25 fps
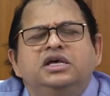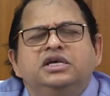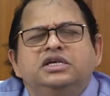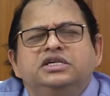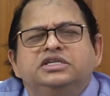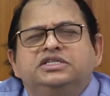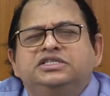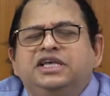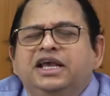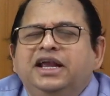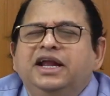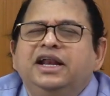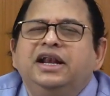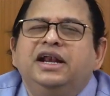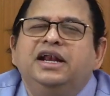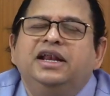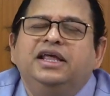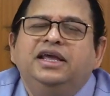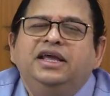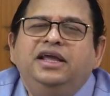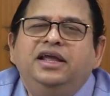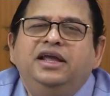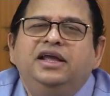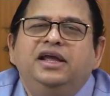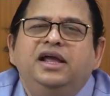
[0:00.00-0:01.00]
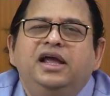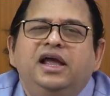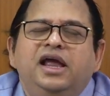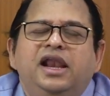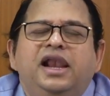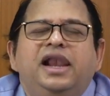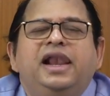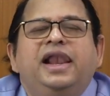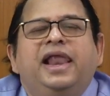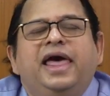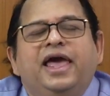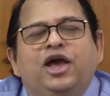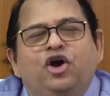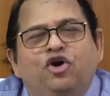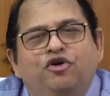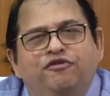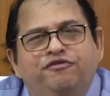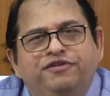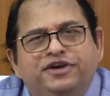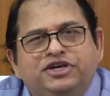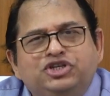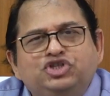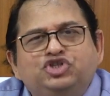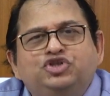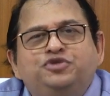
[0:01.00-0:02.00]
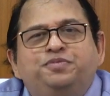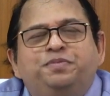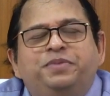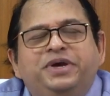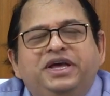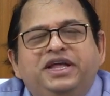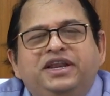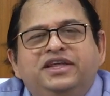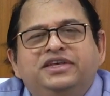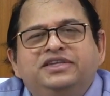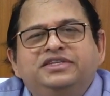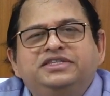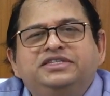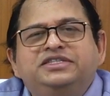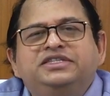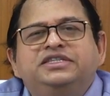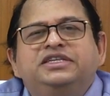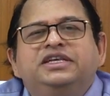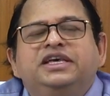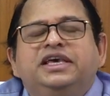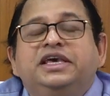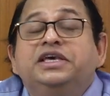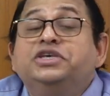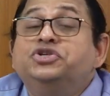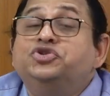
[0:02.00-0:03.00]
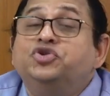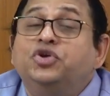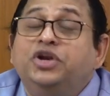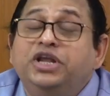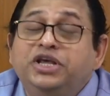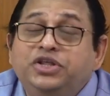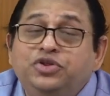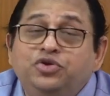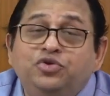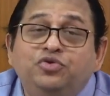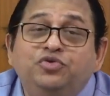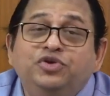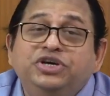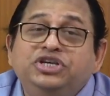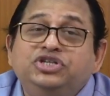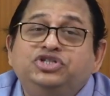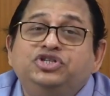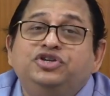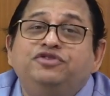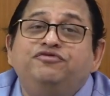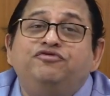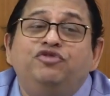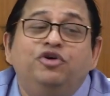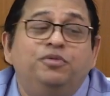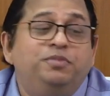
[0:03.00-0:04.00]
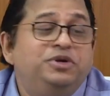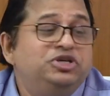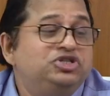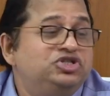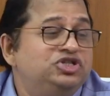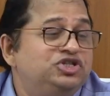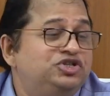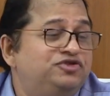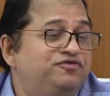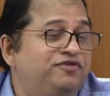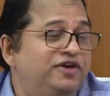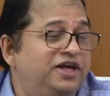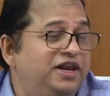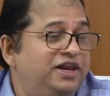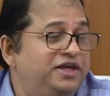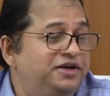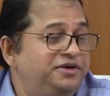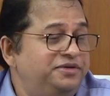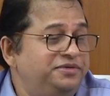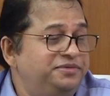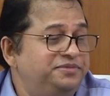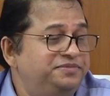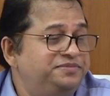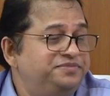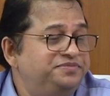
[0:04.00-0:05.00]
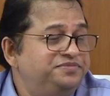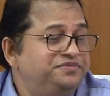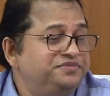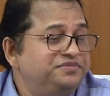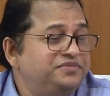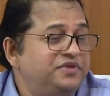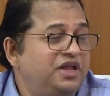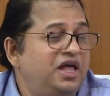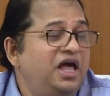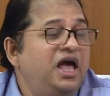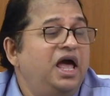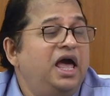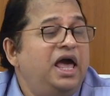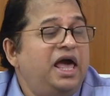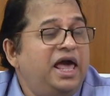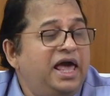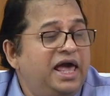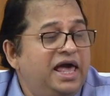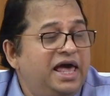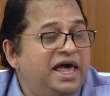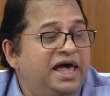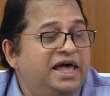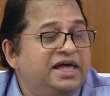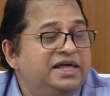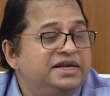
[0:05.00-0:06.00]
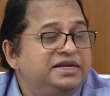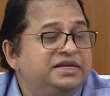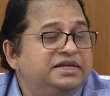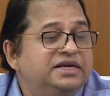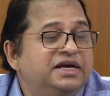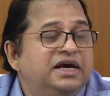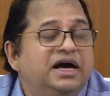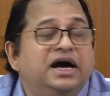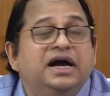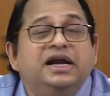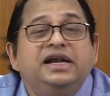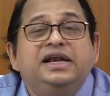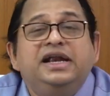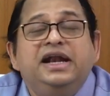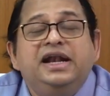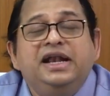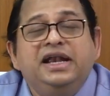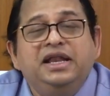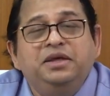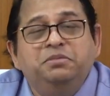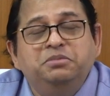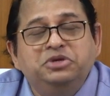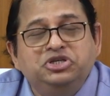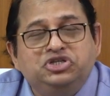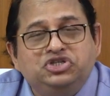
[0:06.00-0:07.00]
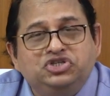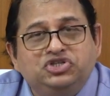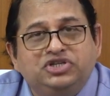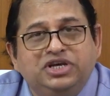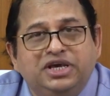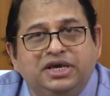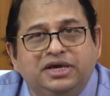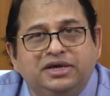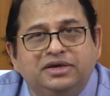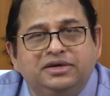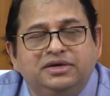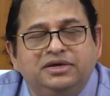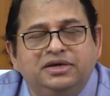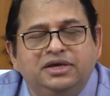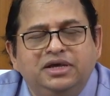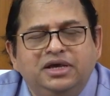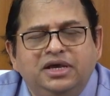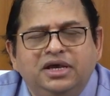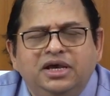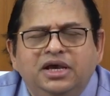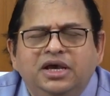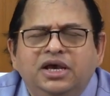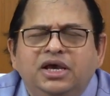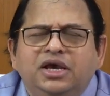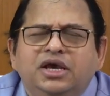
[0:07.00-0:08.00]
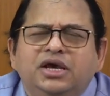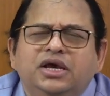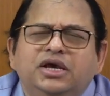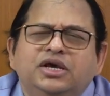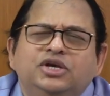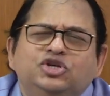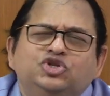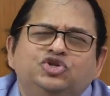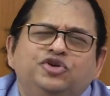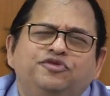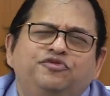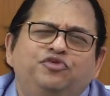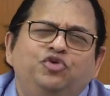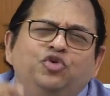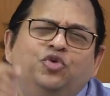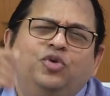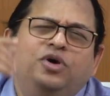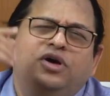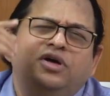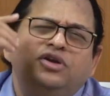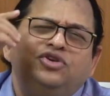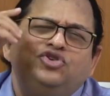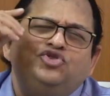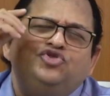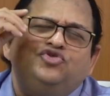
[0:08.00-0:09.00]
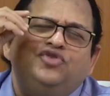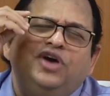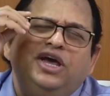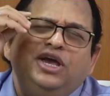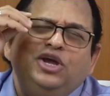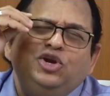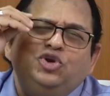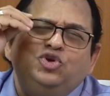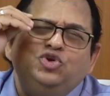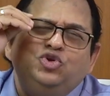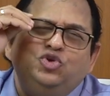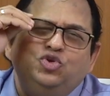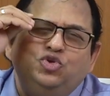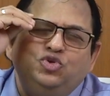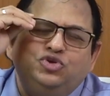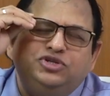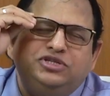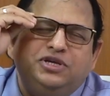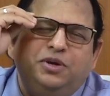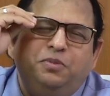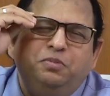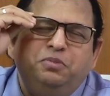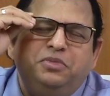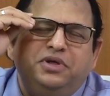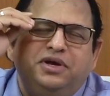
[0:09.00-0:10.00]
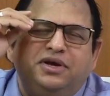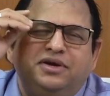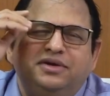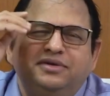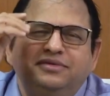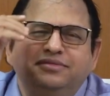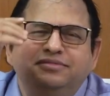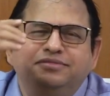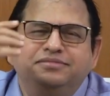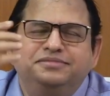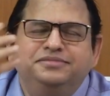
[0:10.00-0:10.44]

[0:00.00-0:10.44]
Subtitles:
Secondly, lack of experience is another reason for business failure and a deadly mistake. So if you are trying to do something,